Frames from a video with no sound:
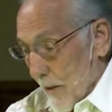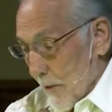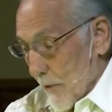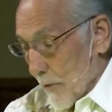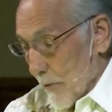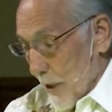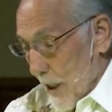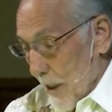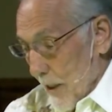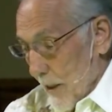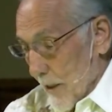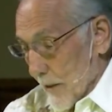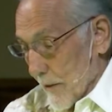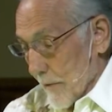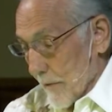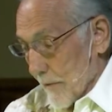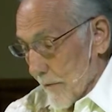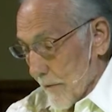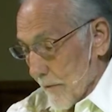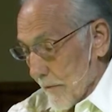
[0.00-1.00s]
run.
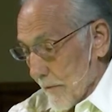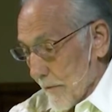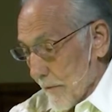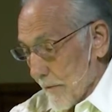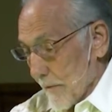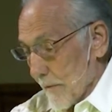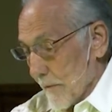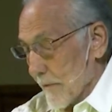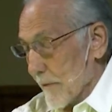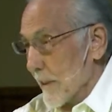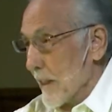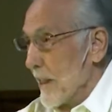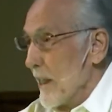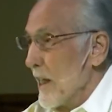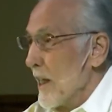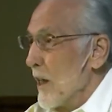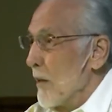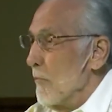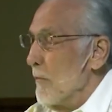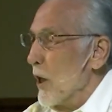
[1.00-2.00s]

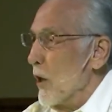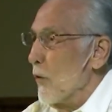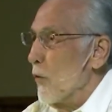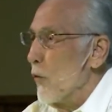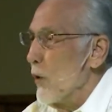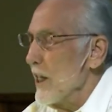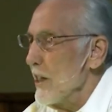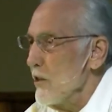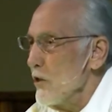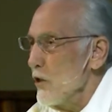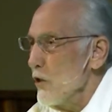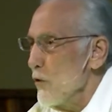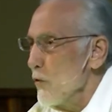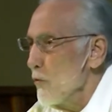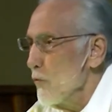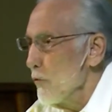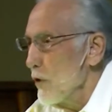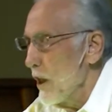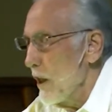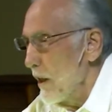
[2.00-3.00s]
But when
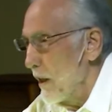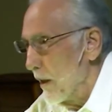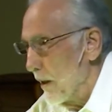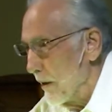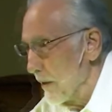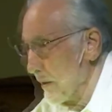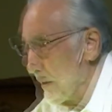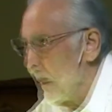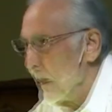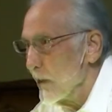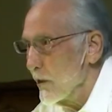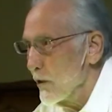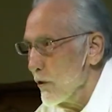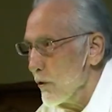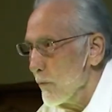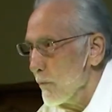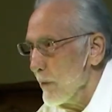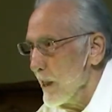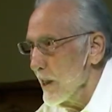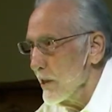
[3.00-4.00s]
you run,
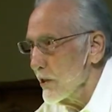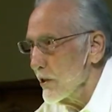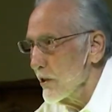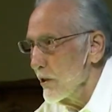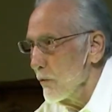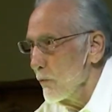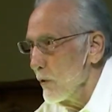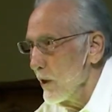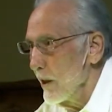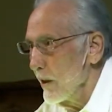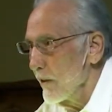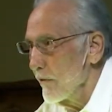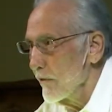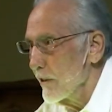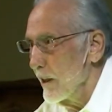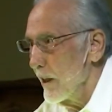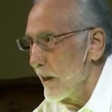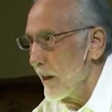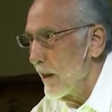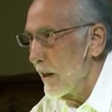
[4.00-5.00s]
you miss the will of
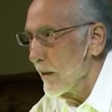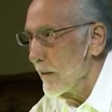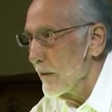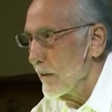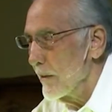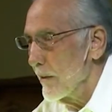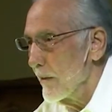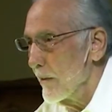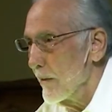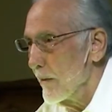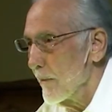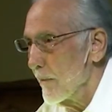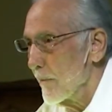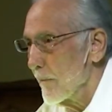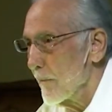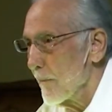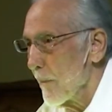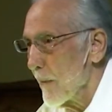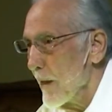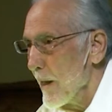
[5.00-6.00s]
God.
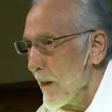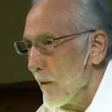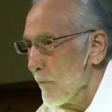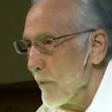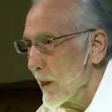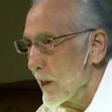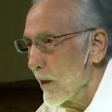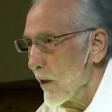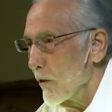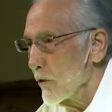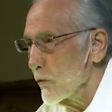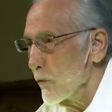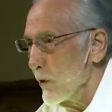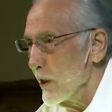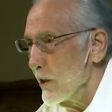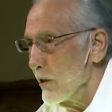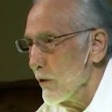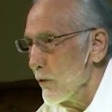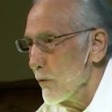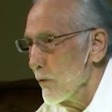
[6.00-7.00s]
Because
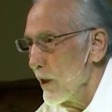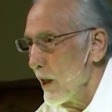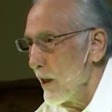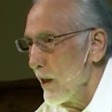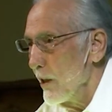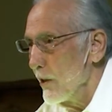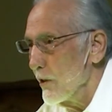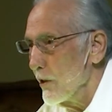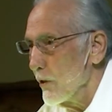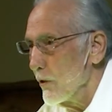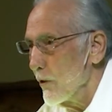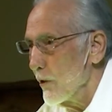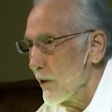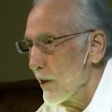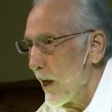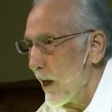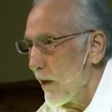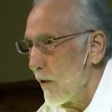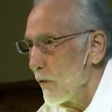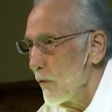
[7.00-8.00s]
when you run, you're
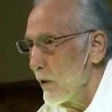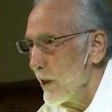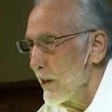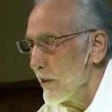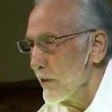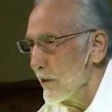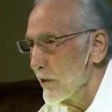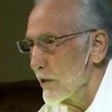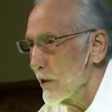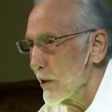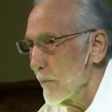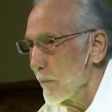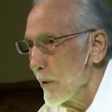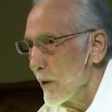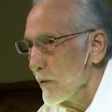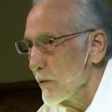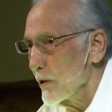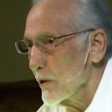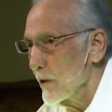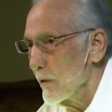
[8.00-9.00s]
not where you're
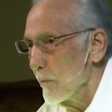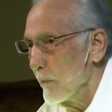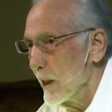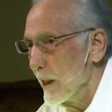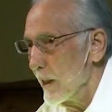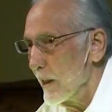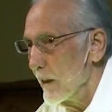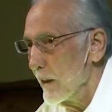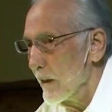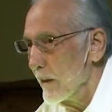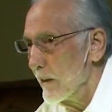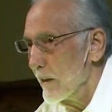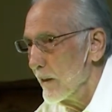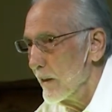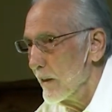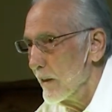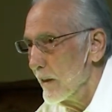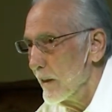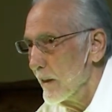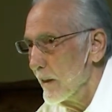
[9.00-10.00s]
supposed to be.
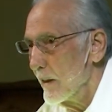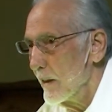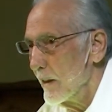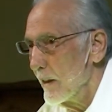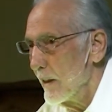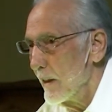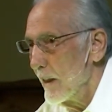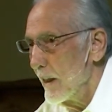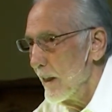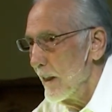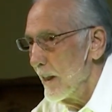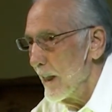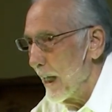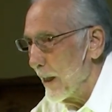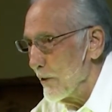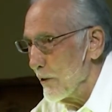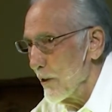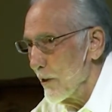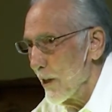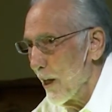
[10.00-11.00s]

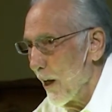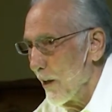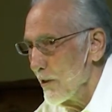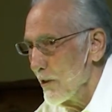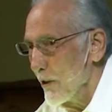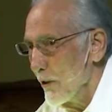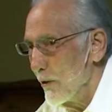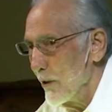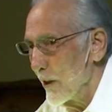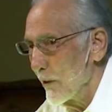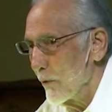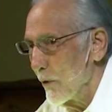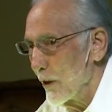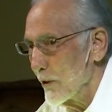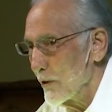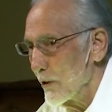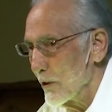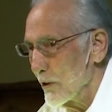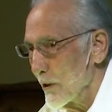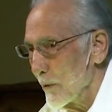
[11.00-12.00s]
And you're not doing
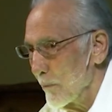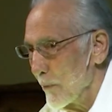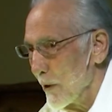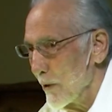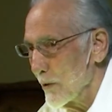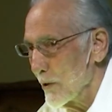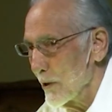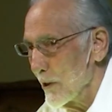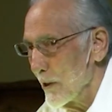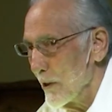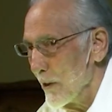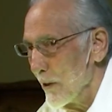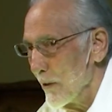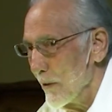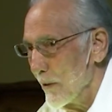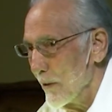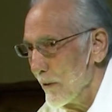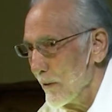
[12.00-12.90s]
what you're supposed to do.